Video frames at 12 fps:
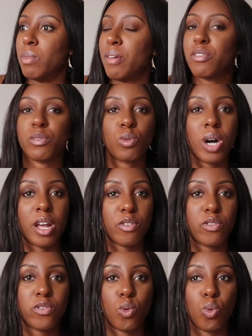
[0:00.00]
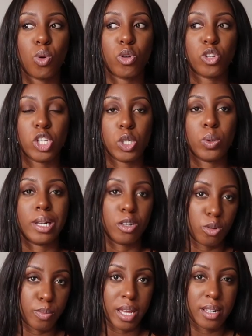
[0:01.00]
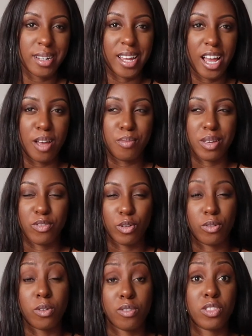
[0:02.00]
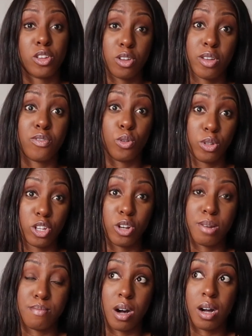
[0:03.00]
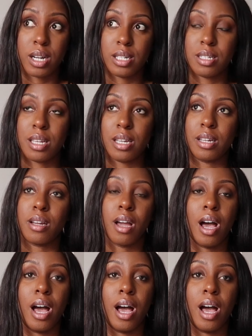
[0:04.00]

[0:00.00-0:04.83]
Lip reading: Everything will kind of fall on you a little bit if you're the only marketing